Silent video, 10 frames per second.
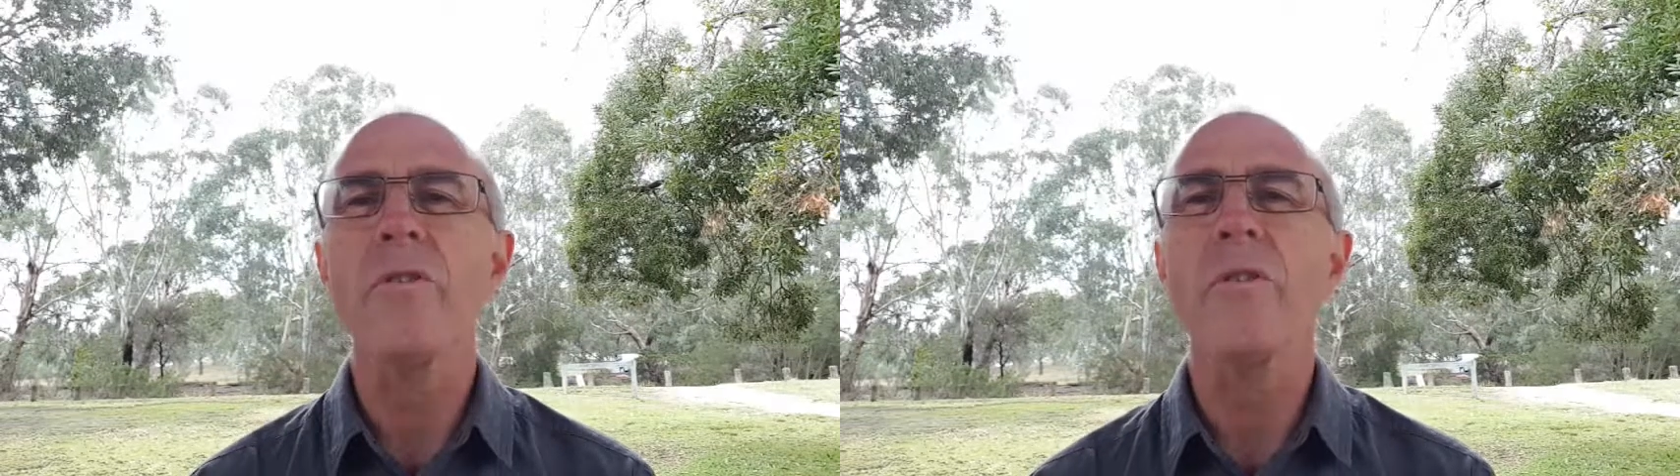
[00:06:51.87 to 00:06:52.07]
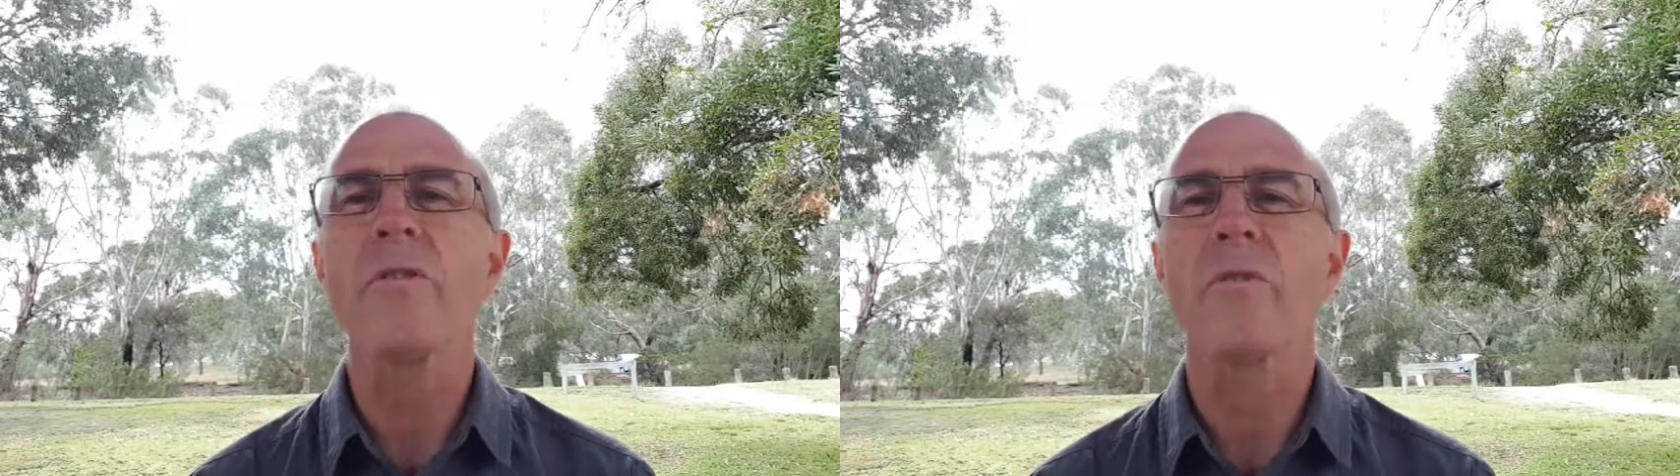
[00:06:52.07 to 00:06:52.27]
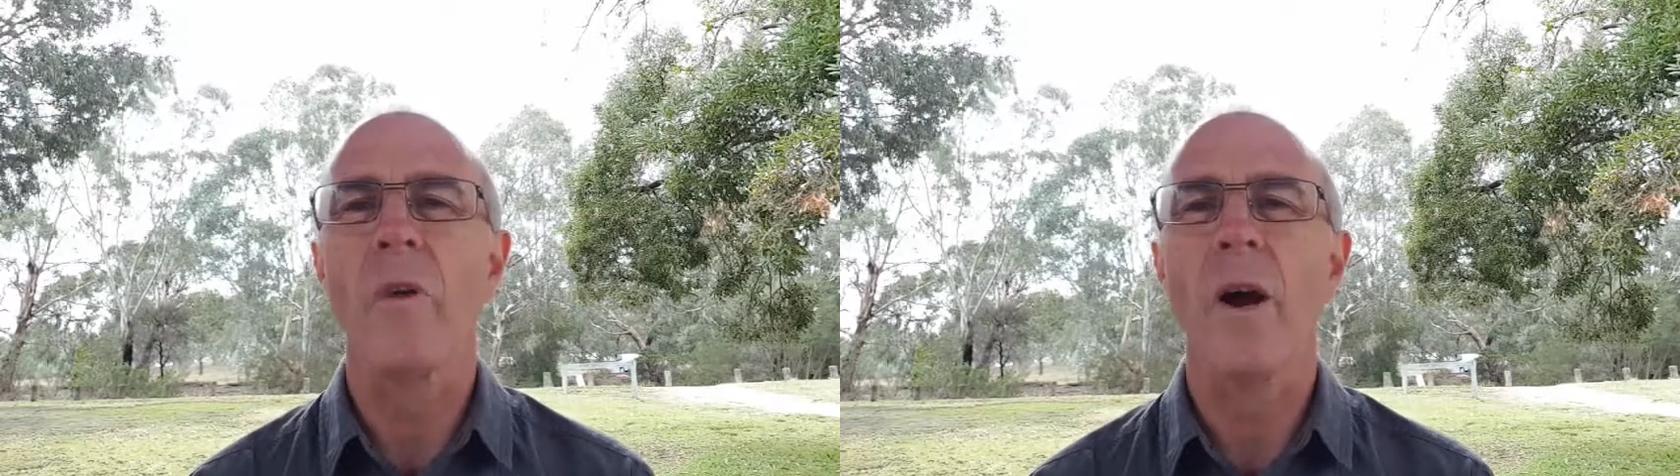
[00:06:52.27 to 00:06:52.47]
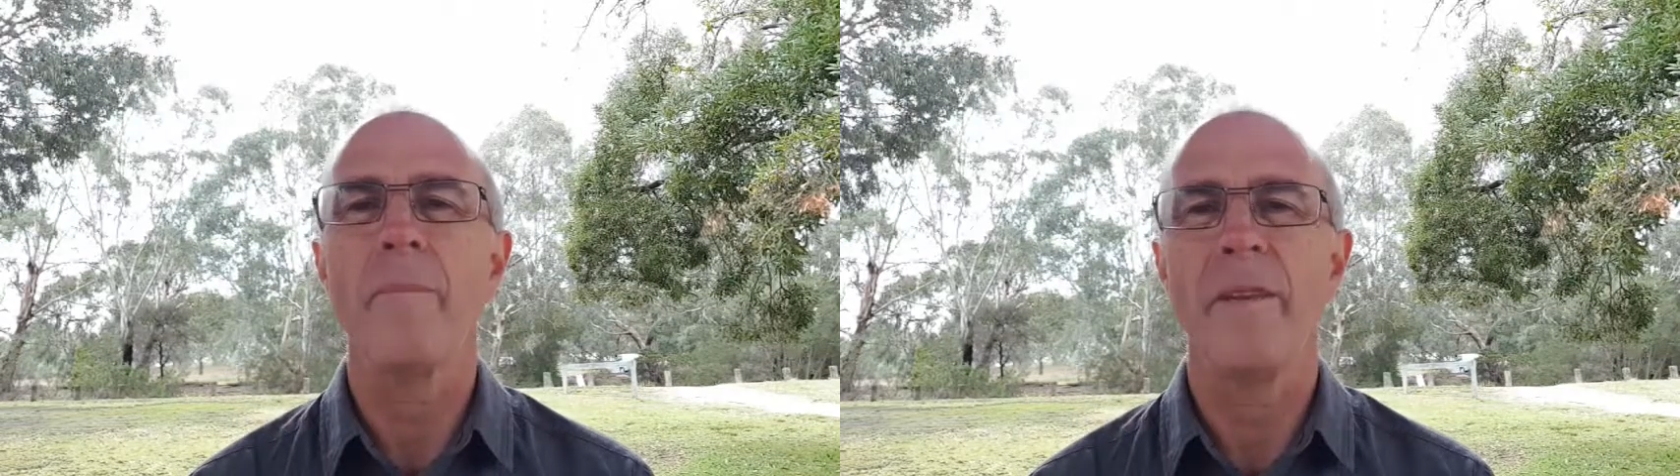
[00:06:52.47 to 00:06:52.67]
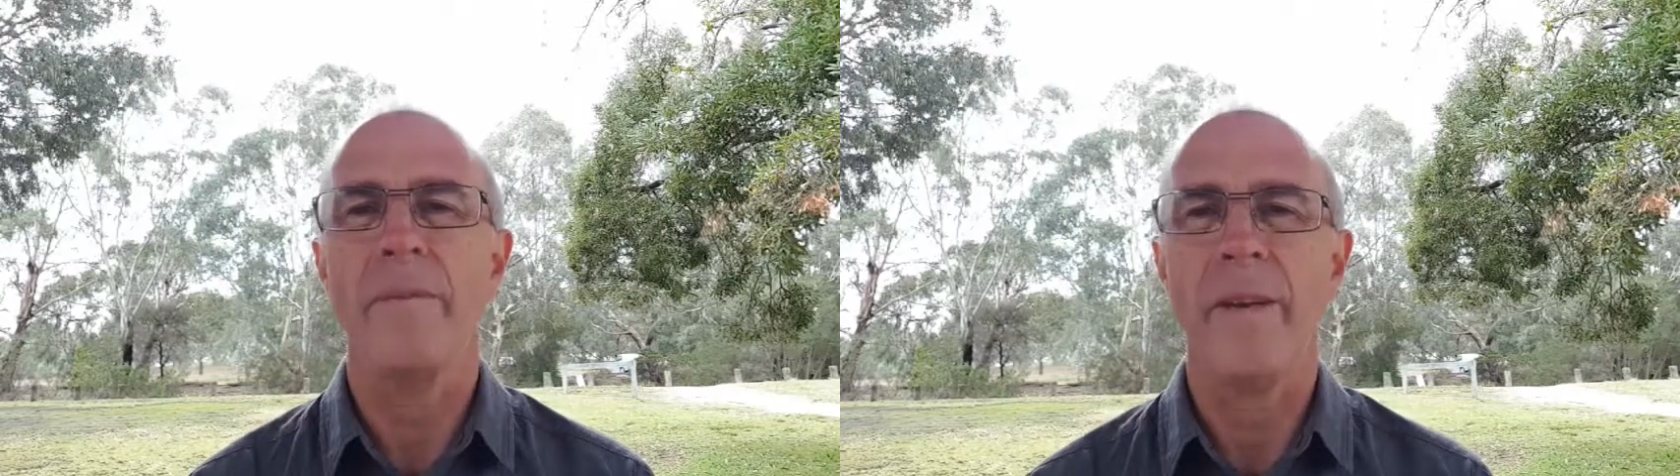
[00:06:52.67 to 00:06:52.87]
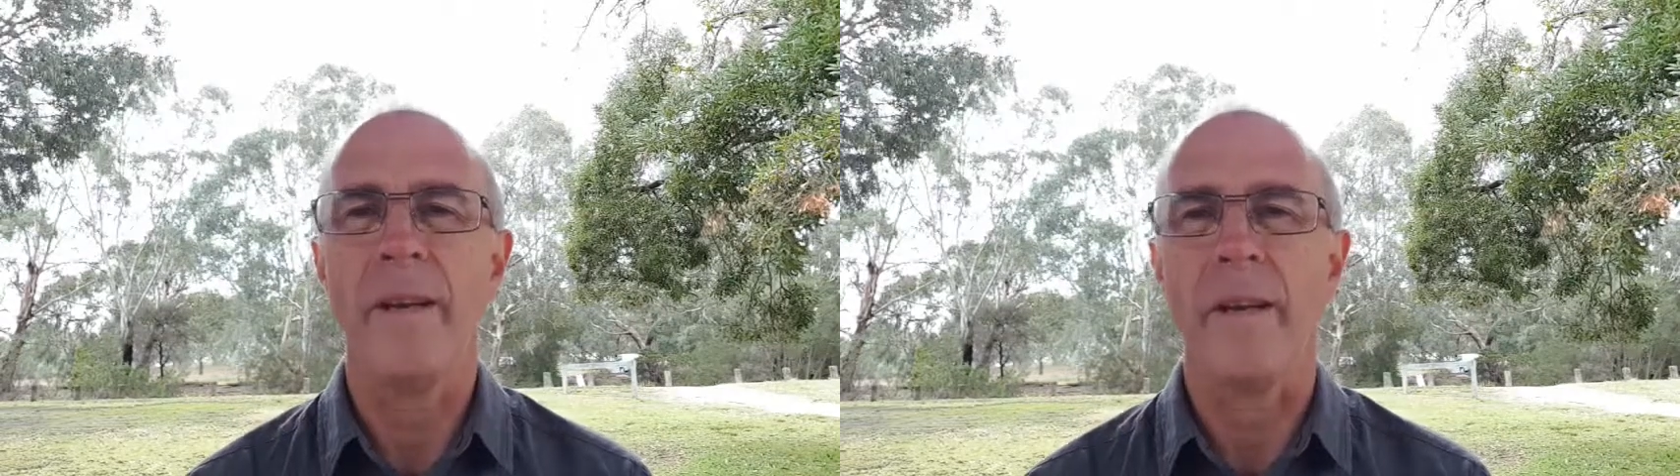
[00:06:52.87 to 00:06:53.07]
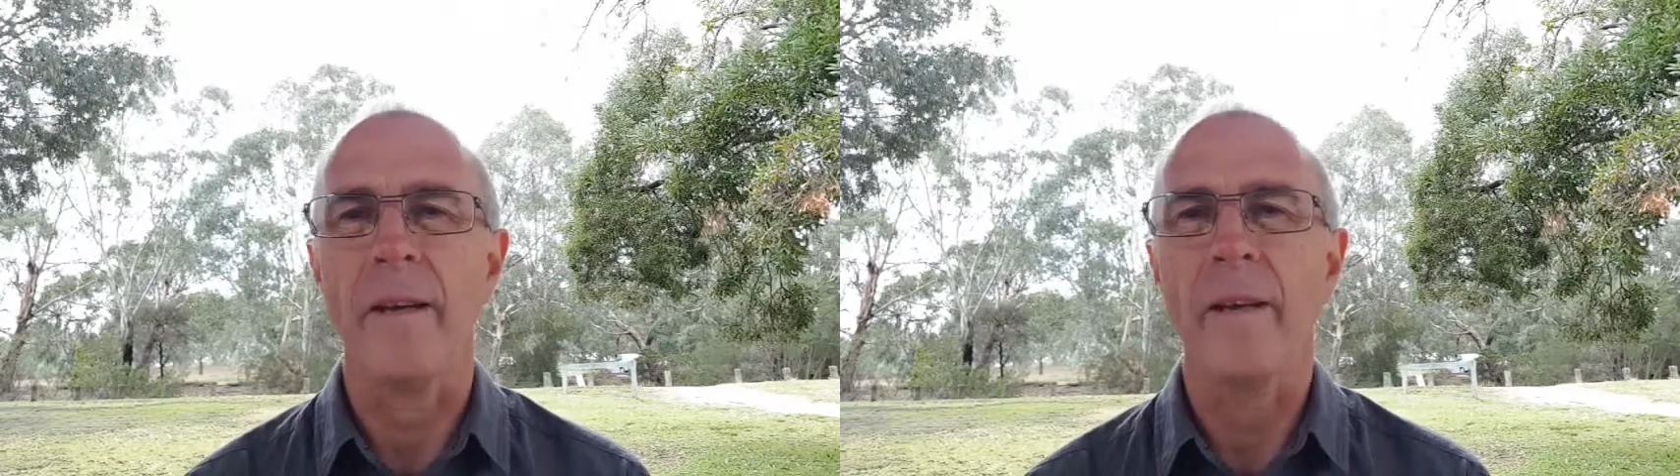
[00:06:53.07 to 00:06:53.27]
to describe their fear